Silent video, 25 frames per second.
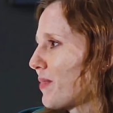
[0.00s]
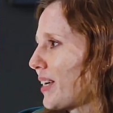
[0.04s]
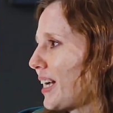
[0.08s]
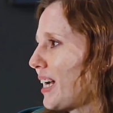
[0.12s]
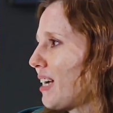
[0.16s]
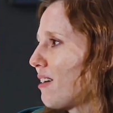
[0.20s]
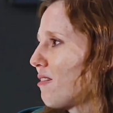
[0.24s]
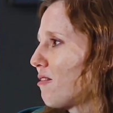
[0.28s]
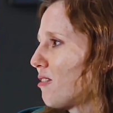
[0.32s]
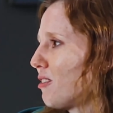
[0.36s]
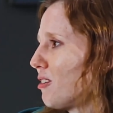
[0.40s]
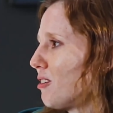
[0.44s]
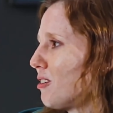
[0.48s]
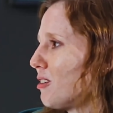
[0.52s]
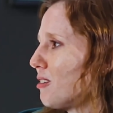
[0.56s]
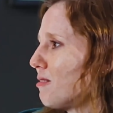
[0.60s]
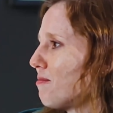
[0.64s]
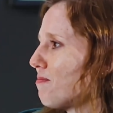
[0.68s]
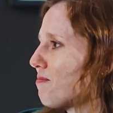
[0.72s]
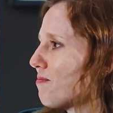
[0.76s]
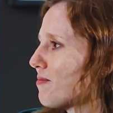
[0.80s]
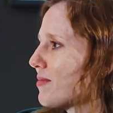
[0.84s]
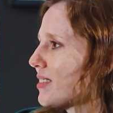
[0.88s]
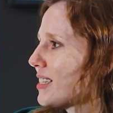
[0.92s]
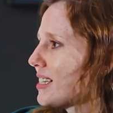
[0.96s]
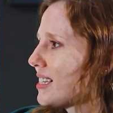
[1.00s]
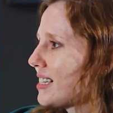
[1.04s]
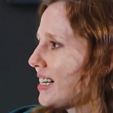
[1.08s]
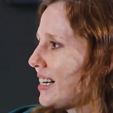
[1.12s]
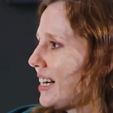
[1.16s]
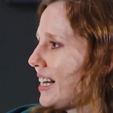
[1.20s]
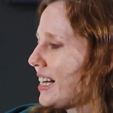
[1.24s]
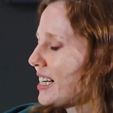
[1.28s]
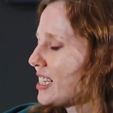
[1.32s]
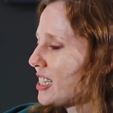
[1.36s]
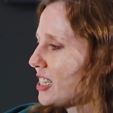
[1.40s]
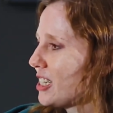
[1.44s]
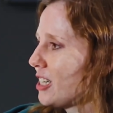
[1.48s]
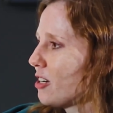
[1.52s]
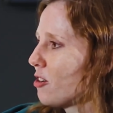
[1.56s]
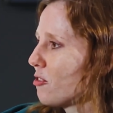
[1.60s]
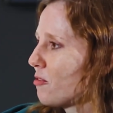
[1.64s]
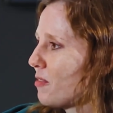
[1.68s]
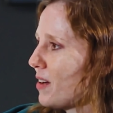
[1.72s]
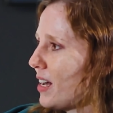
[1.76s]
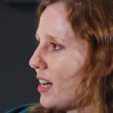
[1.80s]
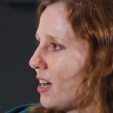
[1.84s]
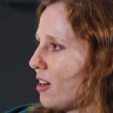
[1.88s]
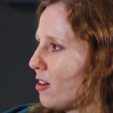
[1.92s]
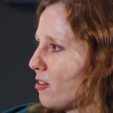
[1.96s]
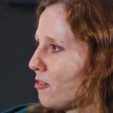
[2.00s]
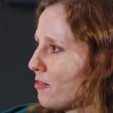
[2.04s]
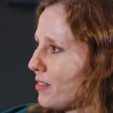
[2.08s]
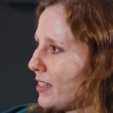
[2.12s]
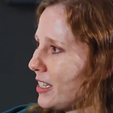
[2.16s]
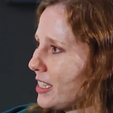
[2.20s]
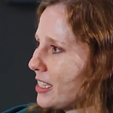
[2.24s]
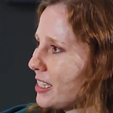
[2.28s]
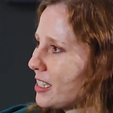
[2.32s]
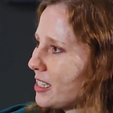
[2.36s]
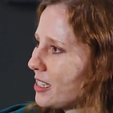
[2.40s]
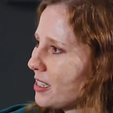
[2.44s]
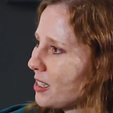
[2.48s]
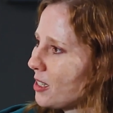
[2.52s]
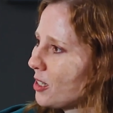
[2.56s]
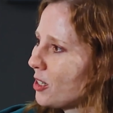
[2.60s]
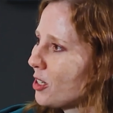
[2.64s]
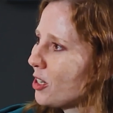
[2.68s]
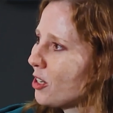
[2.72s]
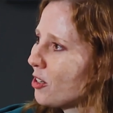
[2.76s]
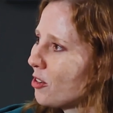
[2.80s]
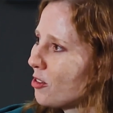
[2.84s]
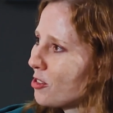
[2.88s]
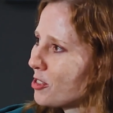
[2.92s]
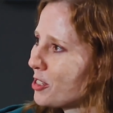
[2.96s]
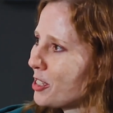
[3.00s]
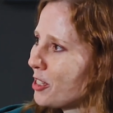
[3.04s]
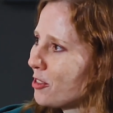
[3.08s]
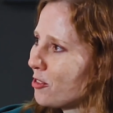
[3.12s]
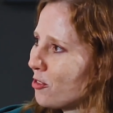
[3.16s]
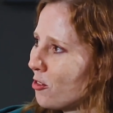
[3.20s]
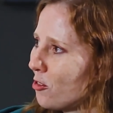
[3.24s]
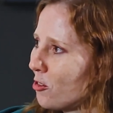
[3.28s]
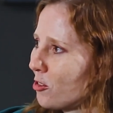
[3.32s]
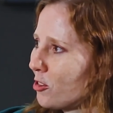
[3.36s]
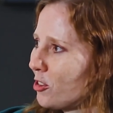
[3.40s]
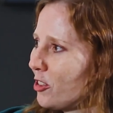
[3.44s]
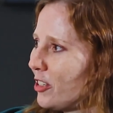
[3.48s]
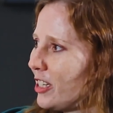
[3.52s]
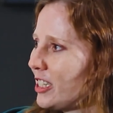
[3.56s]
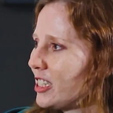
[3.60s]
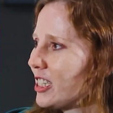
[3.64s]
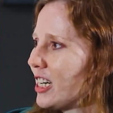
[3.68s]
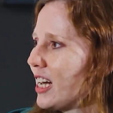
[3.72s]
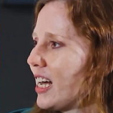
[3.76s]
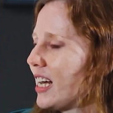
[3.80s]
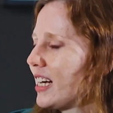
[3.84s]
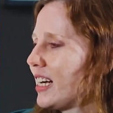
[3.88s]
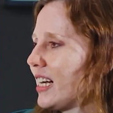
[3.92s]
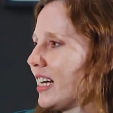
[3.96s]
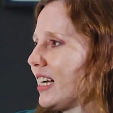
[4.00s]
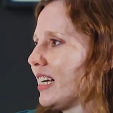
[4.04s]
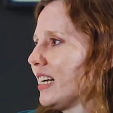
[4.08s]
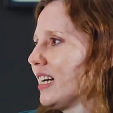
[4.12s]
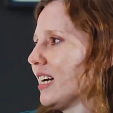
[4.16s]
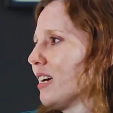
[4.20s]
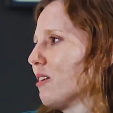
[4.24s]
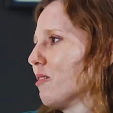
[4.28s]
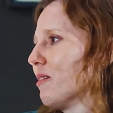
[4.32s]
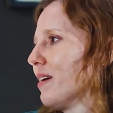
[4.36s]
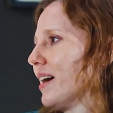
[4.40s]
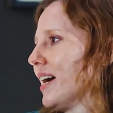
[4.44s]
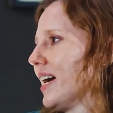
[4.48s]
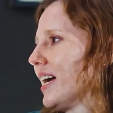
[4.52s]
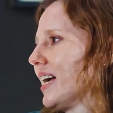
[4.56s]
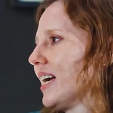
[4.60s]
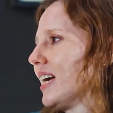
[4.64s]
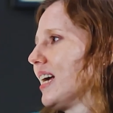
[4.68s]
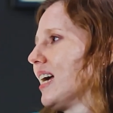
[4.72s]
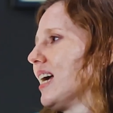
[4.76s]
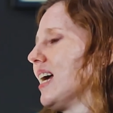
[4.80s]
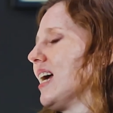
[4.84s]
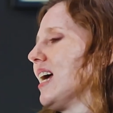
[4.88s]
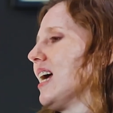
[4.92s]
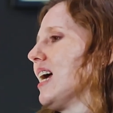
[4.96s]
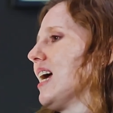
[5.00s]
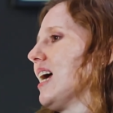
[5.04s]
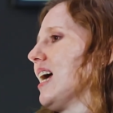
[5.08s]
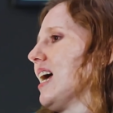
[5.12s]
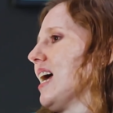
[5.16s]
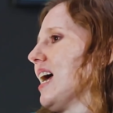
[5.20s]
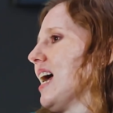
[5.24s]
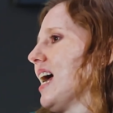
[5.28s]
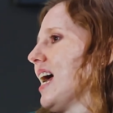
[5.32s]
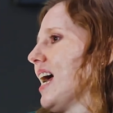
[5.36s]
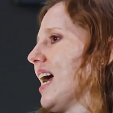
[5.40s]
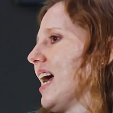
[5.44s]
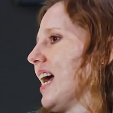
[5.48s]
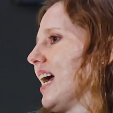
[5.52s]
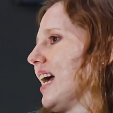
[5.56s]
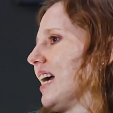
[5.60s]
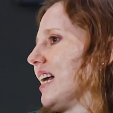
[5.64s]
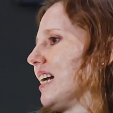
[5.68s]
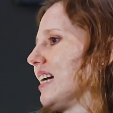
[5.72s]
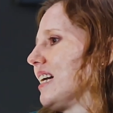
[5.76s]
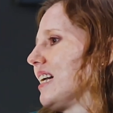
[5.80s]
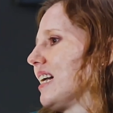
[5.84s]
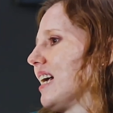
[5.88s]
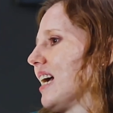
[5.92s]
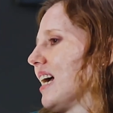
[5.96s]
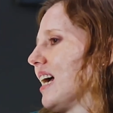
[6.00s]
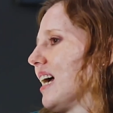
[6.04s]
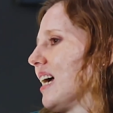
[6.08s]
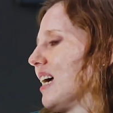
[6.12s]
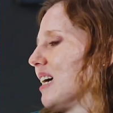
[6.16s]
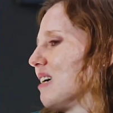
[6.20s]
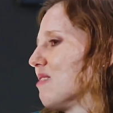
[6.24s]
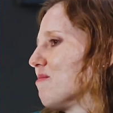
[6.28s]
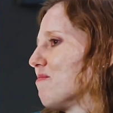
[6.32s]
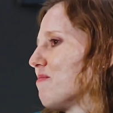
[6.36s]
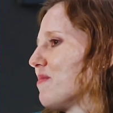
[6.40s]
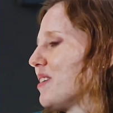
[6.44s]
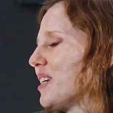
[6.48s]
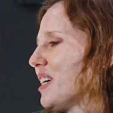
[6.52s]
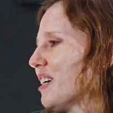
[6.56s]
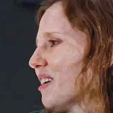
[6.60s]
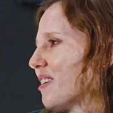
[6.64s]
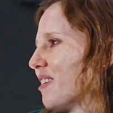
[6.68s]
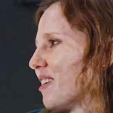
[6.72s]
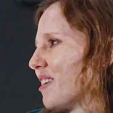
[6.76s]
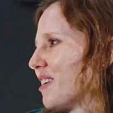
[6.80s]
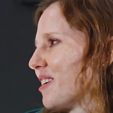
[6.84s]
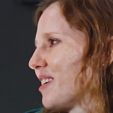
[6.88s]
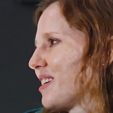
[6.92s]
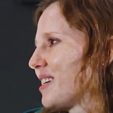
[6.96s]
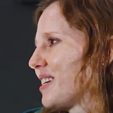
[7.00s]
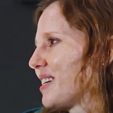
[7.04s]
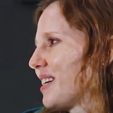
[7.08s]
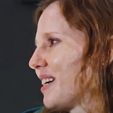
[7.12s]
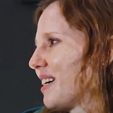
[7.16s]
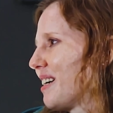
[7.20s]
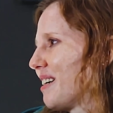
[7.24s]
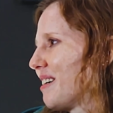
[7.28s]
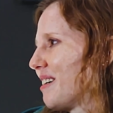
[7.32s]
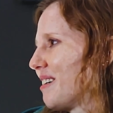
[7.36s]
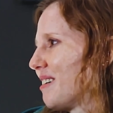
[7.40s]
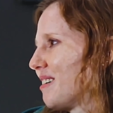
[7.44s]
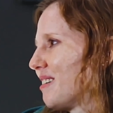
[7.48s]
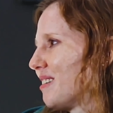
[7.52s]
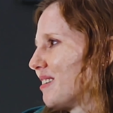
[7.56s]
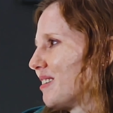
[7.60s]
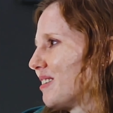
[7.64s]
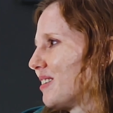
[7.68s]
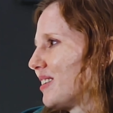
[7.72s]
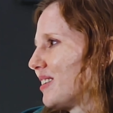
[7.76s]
careful selection of how things also talk to each other in a way. And so